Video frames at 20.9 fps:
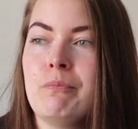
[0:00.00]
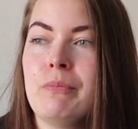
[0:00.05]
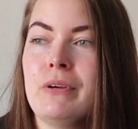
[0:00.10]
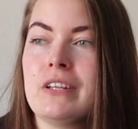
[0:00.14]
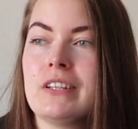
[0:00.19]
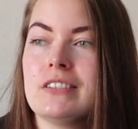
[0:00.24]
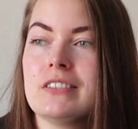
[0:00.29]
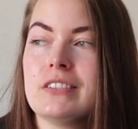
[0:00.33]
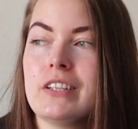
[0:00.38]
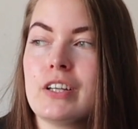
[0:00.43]

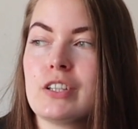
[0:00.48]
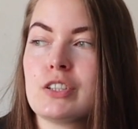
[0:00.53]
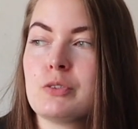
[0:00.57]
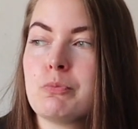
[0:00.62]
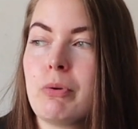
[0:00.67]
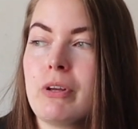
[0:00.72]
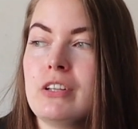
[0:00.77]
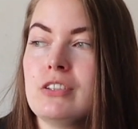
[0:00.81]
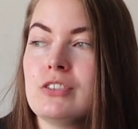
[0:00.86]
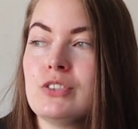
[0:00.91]
because there's
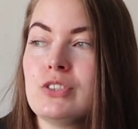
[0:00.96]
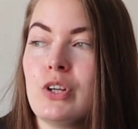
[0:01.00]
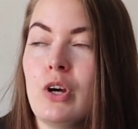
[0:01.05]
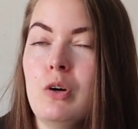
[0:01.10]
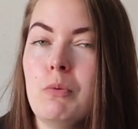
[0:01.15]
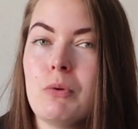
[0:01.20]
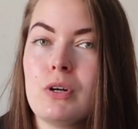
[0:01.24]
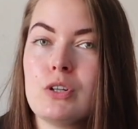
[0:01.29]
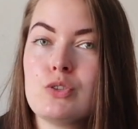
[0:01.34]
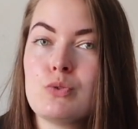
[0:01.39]
been
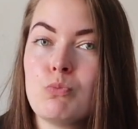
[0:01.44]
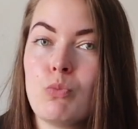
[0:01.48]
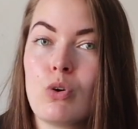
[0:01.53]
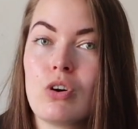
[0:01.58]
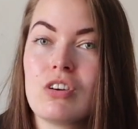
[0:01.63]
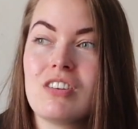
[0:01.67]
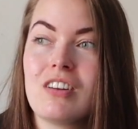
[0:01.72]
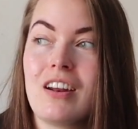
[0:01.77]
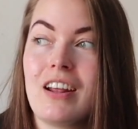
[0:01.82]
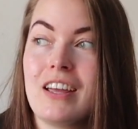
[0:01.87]
so much
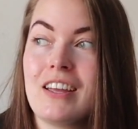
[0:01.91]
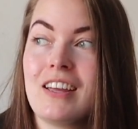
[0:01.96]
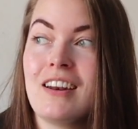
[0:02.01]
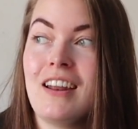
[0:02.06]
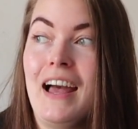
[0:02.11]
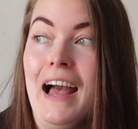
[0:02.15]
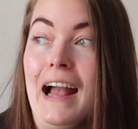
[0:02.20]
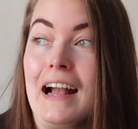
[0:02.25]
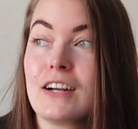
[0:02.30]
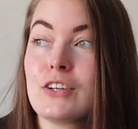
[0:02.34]
more than I can
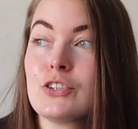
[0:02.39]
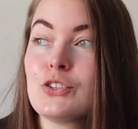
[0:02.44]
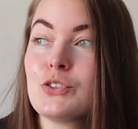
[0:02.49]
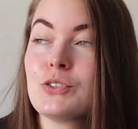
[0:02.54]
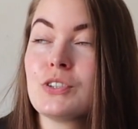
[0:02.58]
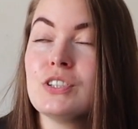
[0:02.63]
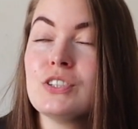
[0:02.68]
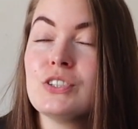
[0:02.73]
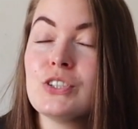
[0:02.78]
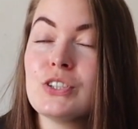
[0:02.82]

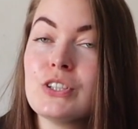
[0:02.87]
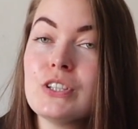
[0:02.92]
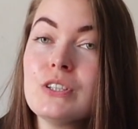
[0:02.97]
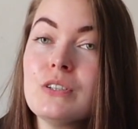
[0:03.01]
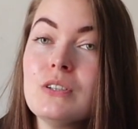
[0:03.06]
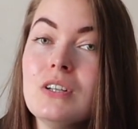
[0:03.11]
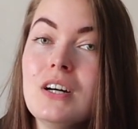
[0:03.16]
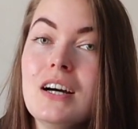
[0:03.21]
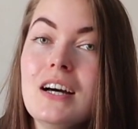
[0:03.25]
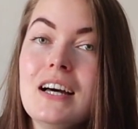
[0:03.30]
actually
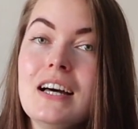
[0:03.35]
do